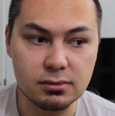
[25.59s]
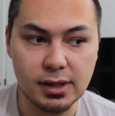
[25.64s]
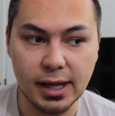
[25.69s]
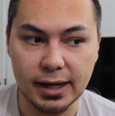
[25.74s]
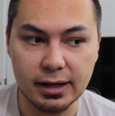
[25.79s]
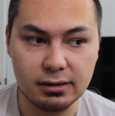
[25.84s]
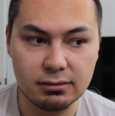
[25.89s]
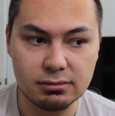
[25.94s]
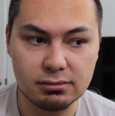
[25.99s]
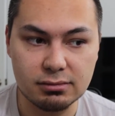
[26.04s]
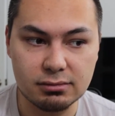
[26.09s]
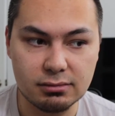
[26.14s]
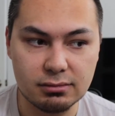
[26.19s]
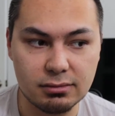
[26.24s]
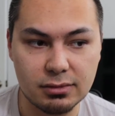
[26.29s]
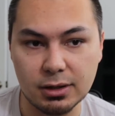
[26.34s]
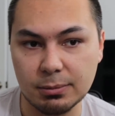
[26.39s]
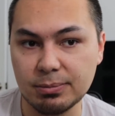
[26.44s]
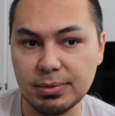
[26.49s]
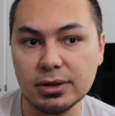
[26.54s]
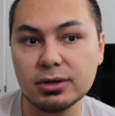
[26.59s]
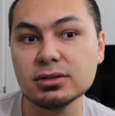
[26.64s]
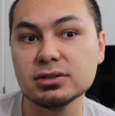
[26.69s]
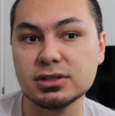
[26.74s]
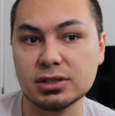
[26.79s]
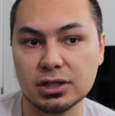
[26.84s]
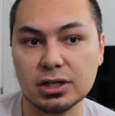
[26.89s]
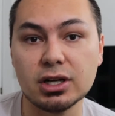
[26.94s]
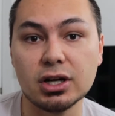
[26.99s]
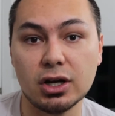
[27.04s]
like their
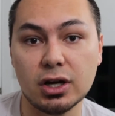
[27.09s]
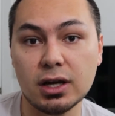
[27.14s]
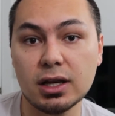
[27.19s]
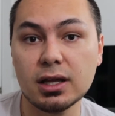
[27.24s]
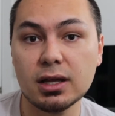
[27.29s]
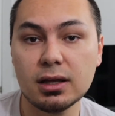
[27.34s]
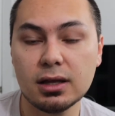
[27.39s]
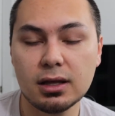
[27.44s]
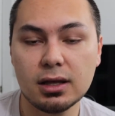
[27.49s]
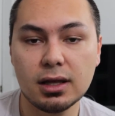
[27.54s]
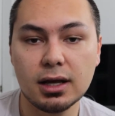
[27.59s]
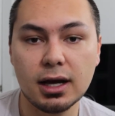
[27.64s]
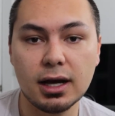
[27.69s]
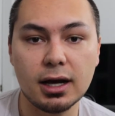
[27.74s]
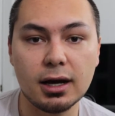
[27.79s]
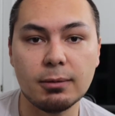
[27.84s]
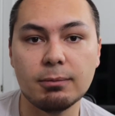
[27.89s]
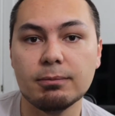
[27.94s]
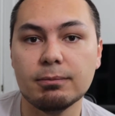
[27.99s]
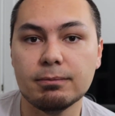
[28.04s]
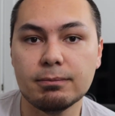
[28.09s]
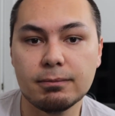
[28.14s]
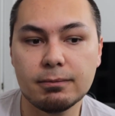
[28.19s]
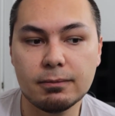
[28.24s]
builds are good. I